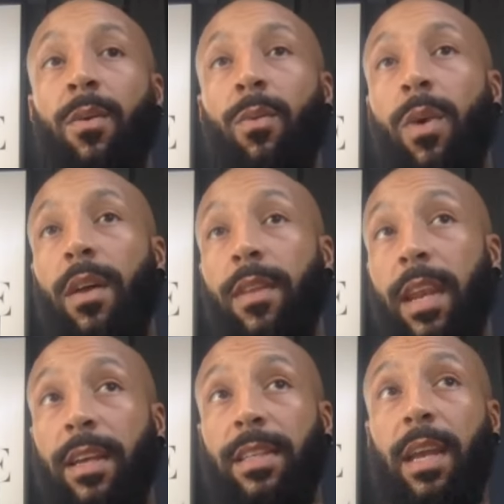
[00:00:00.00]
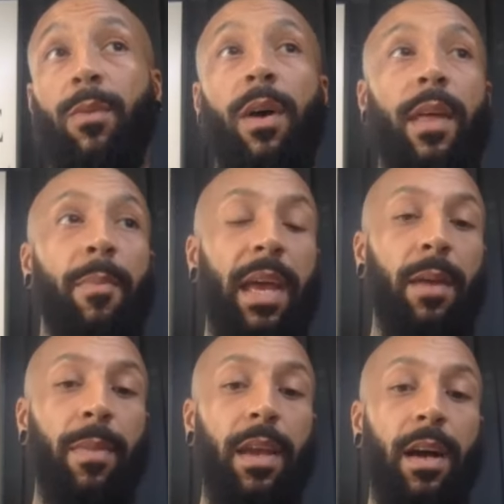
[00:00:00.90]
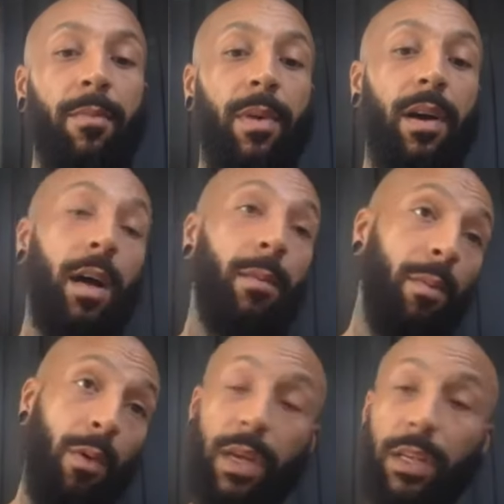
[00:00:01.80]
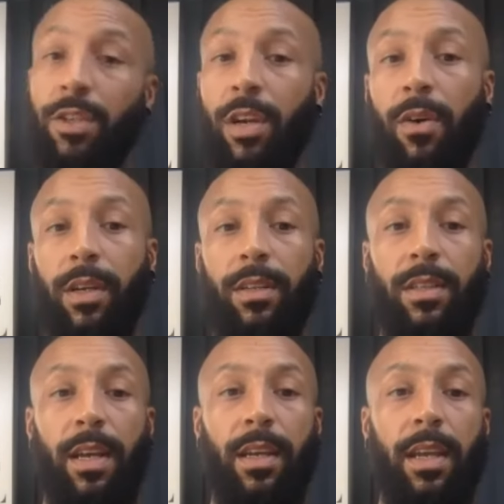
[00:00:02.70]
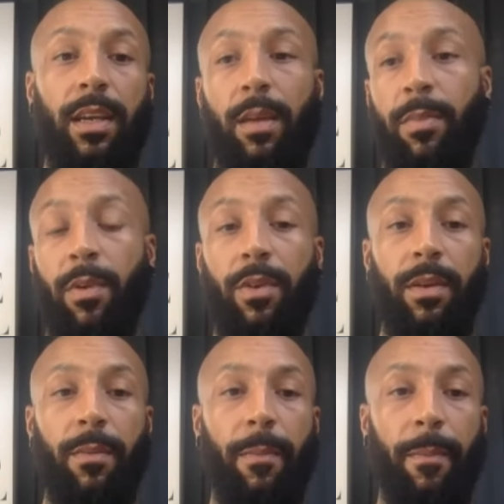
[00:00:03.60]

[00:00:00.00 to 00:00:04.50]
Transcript: What the next day, while they're paying me up, I'm on my way to Charlton and sign there and get promoted.